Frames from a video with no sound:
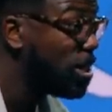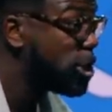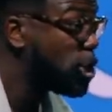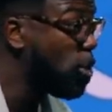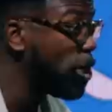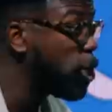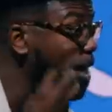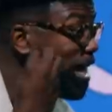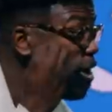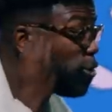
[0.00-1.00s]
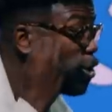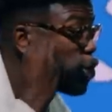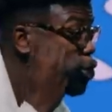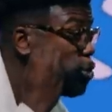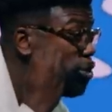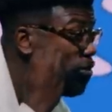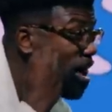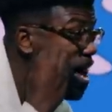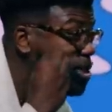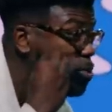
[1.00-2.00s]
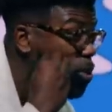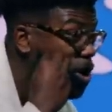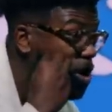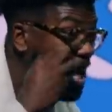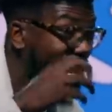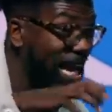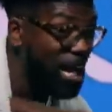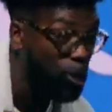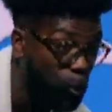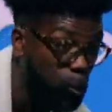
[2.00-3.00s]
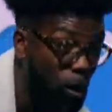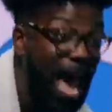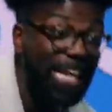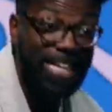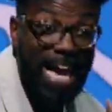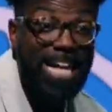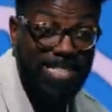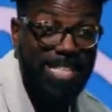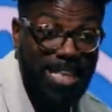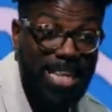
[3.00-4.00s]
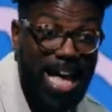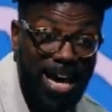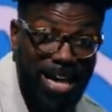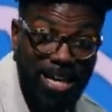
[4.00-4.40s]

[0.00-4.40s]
So when you hear the truth of God's word, it eradicates that lie